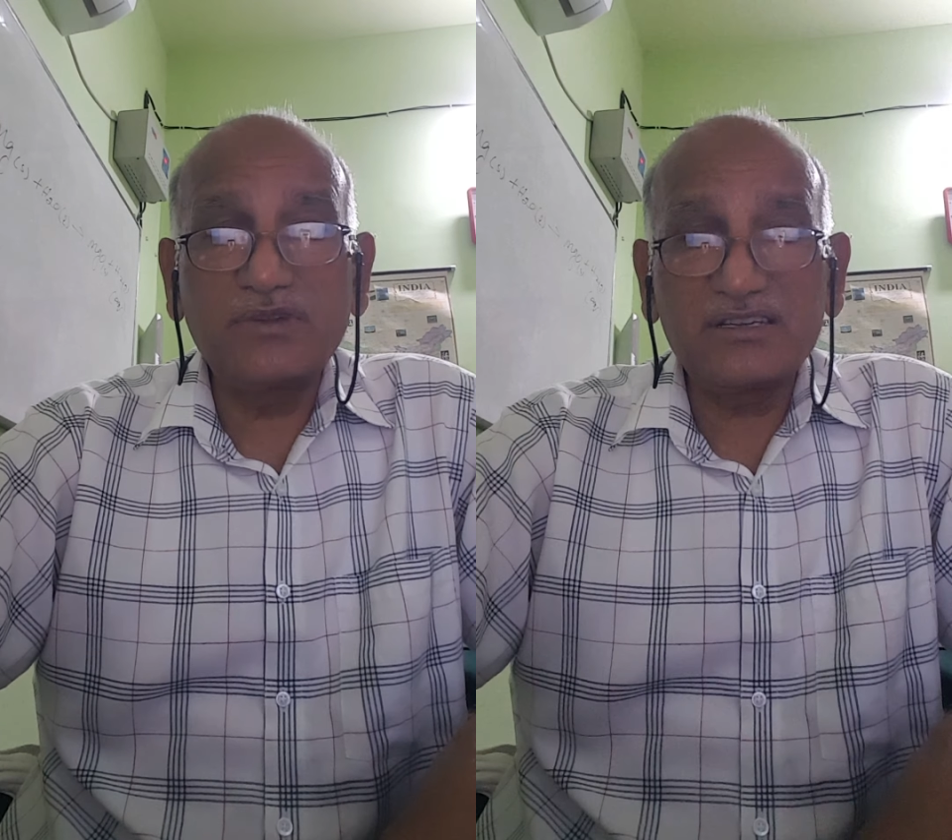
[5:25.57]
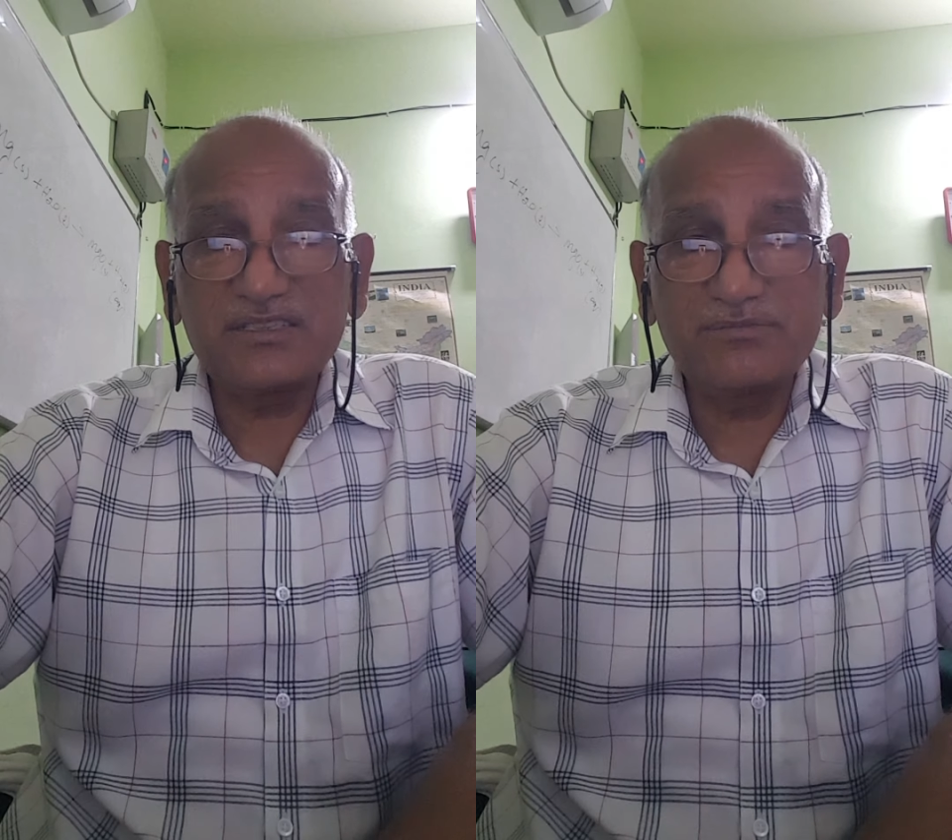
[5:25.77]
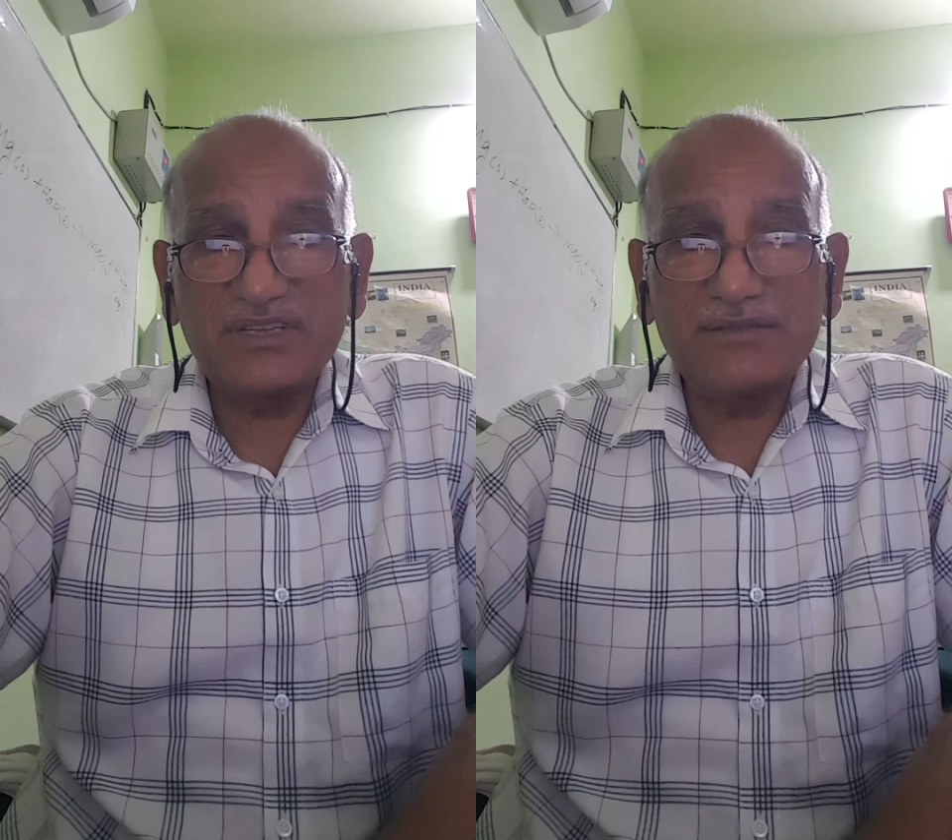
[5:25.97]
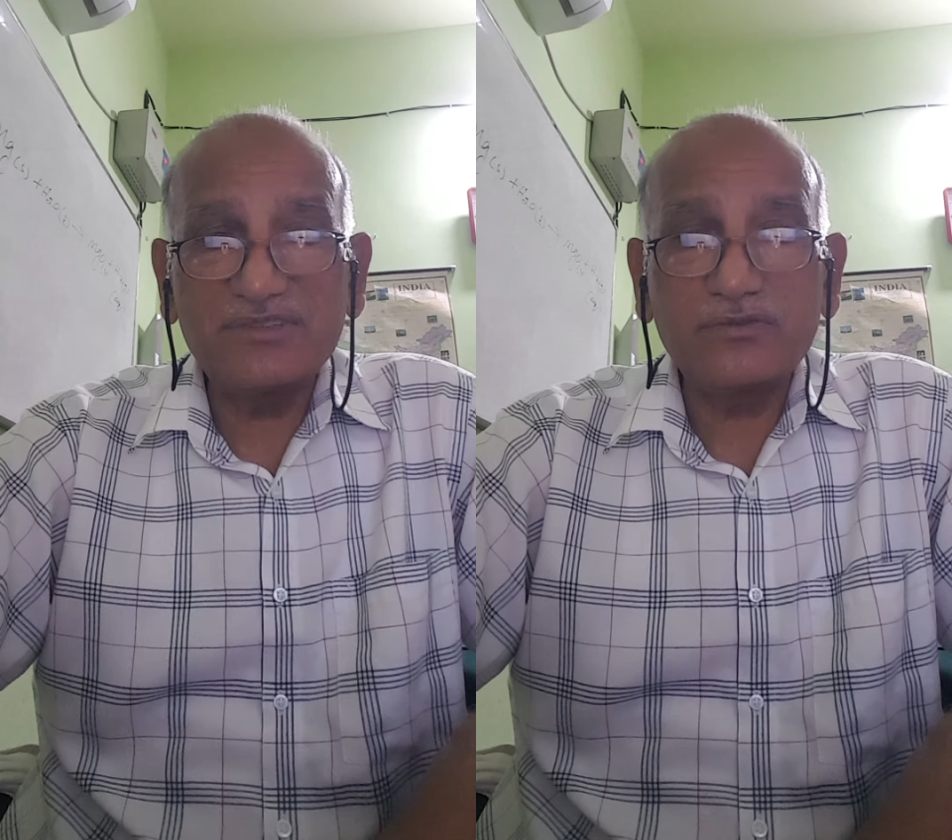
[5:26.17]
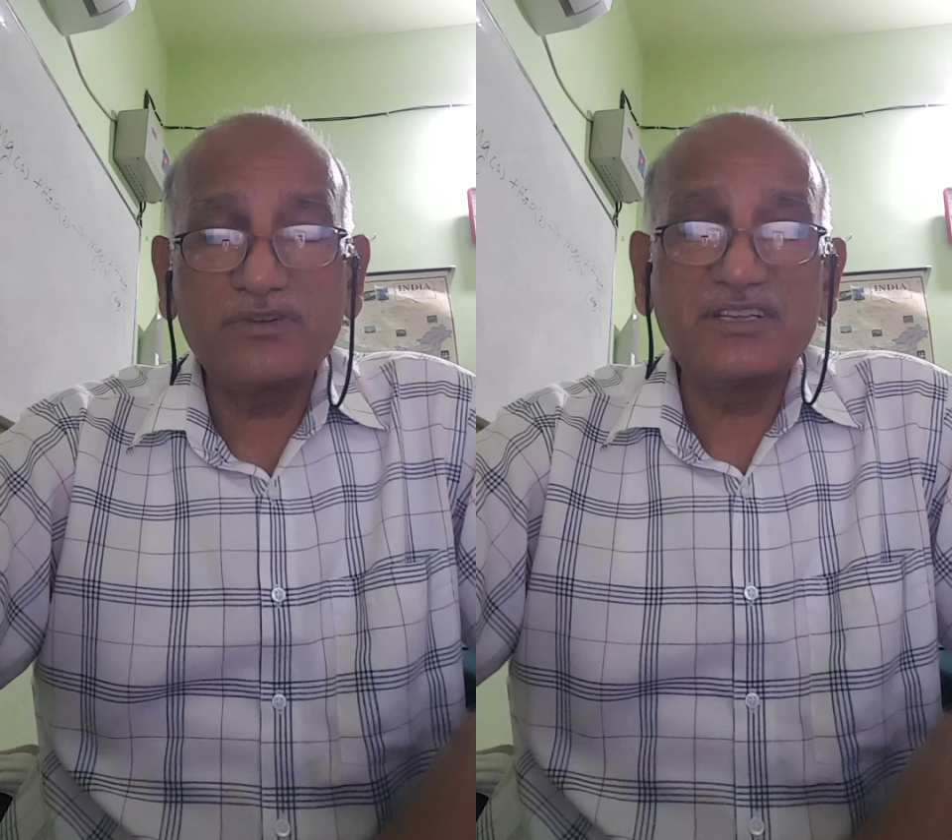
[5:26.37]
mark sometimes
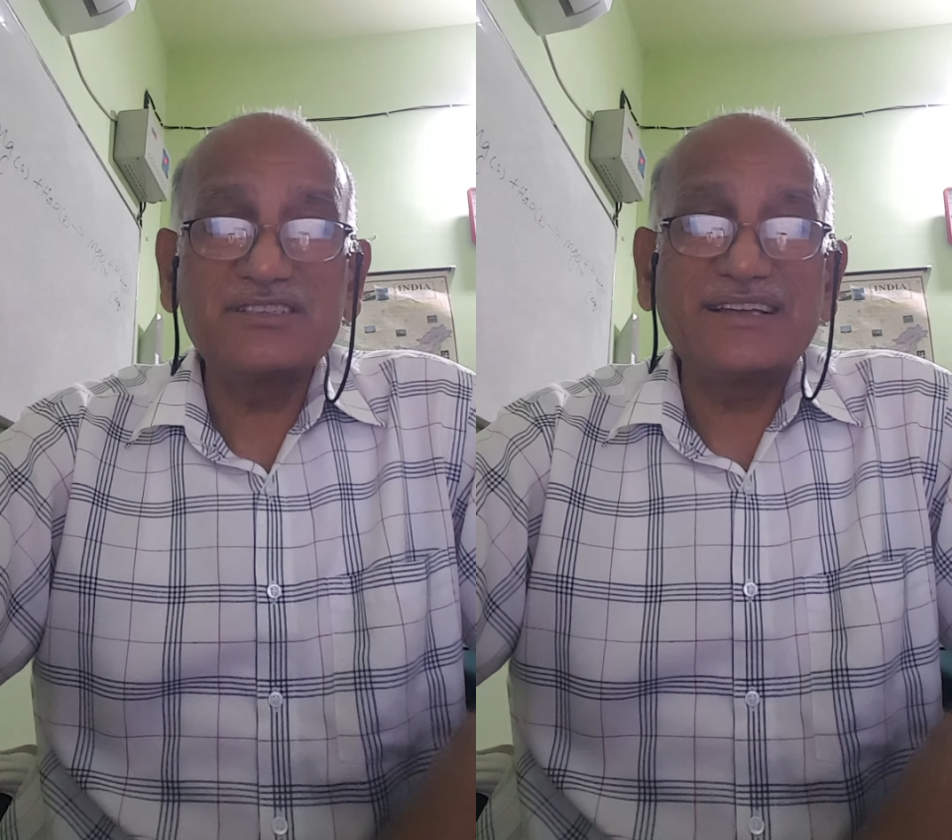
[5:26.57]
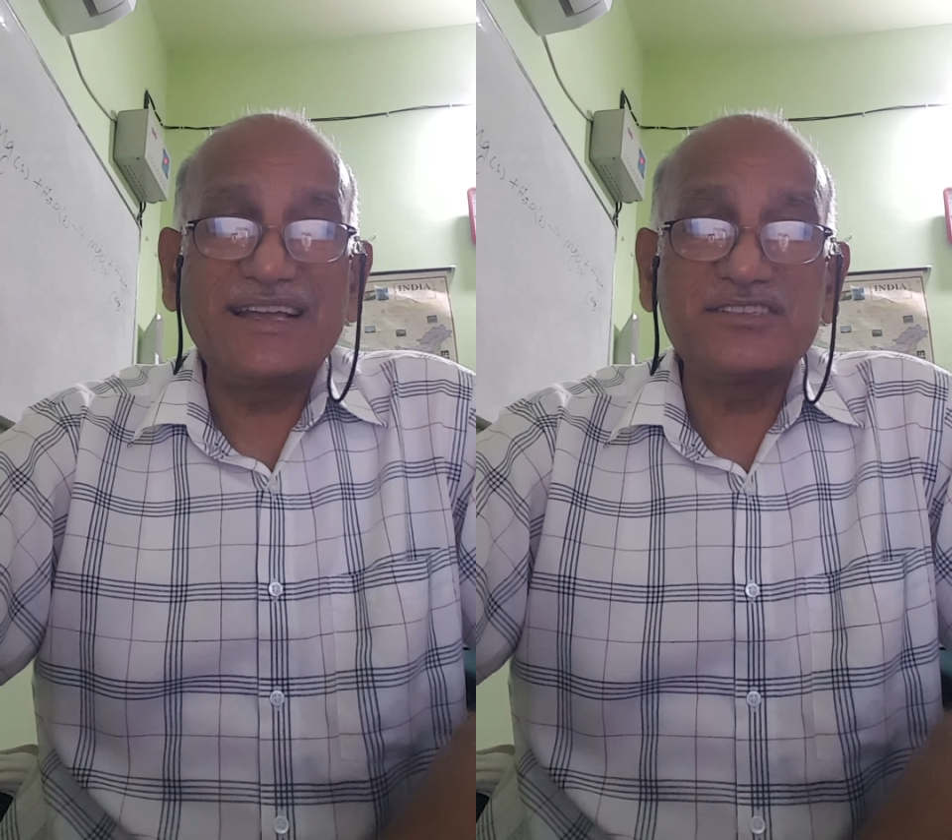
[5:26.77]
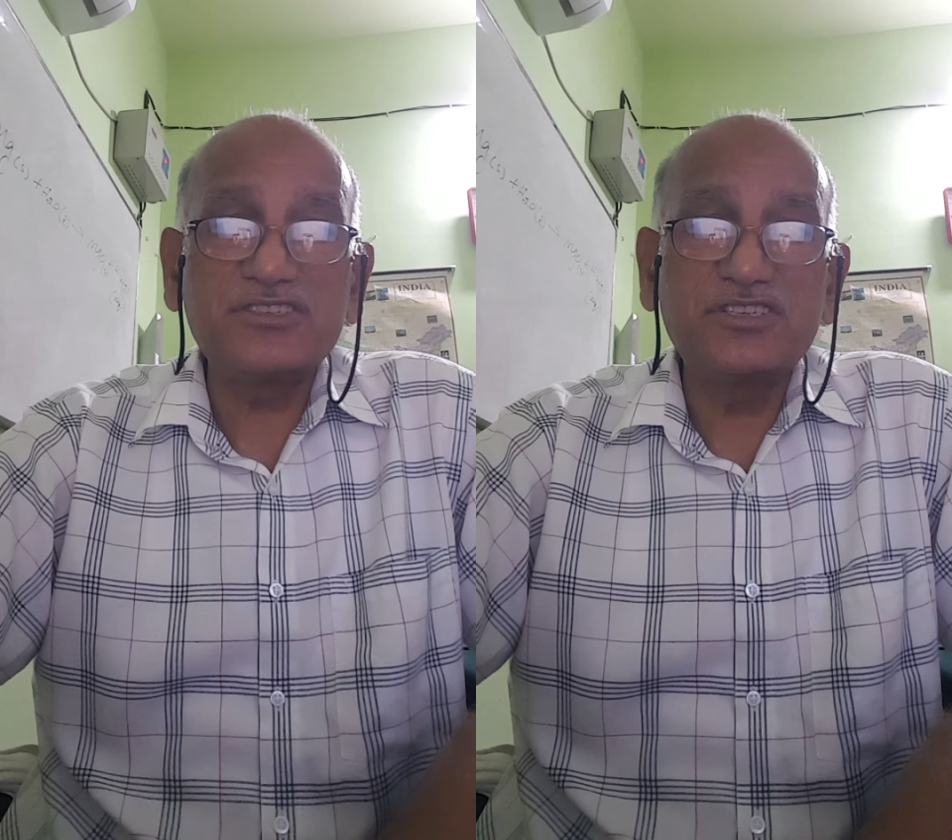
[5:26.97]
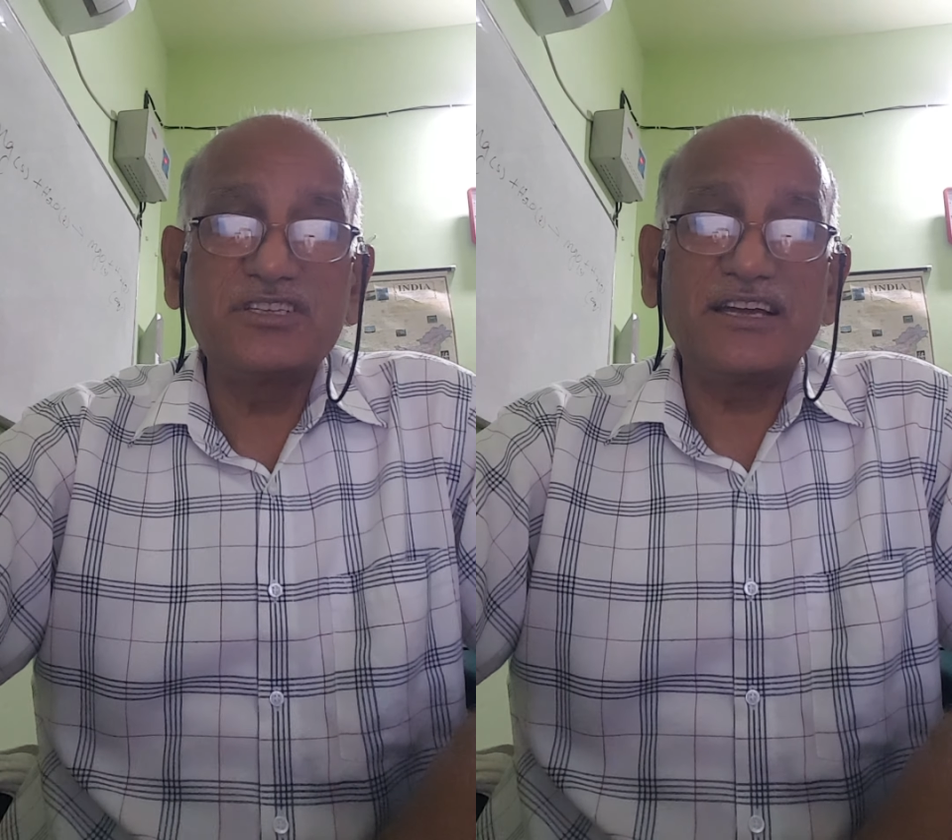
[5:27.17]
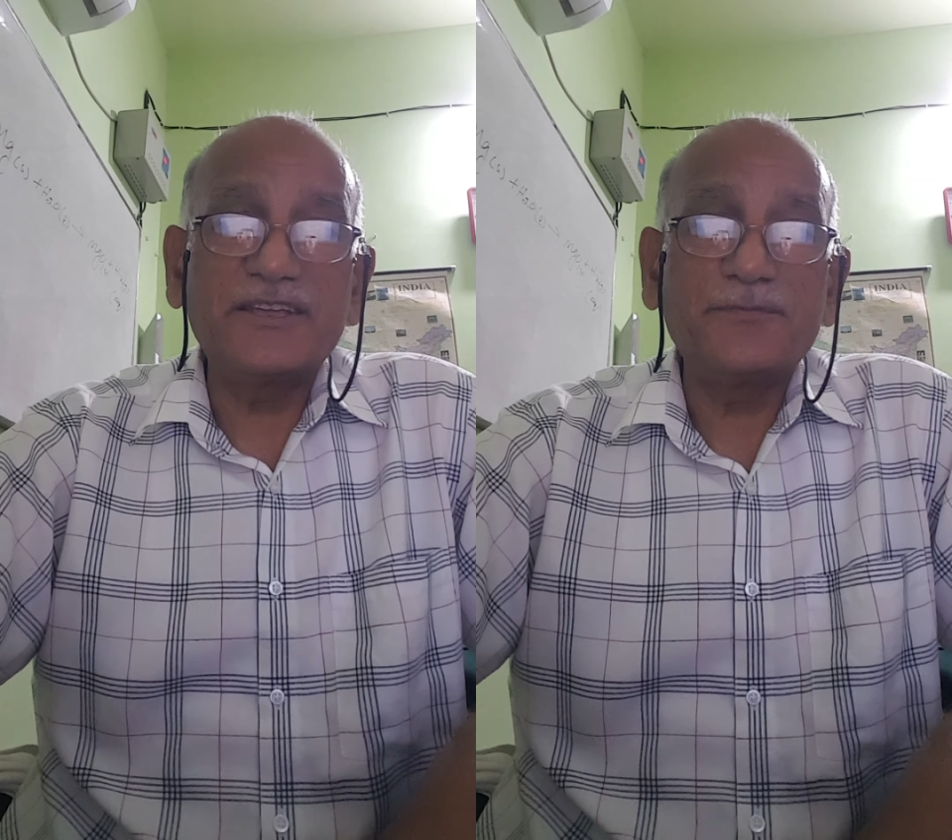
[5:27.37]
that what is
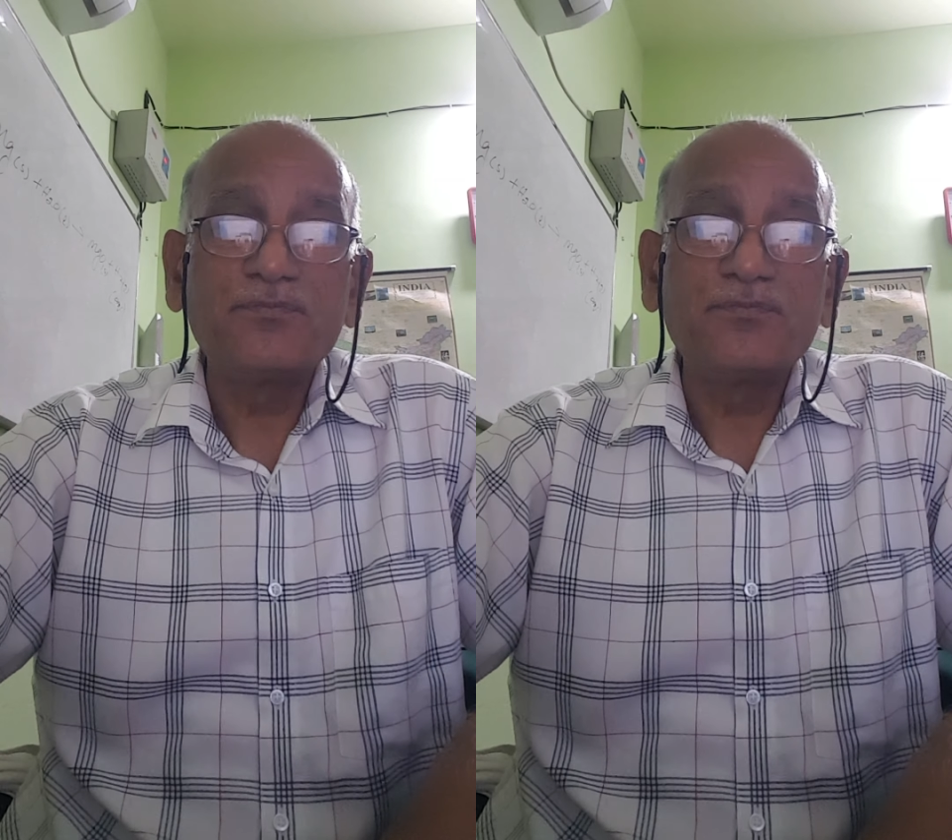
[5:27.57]
hdi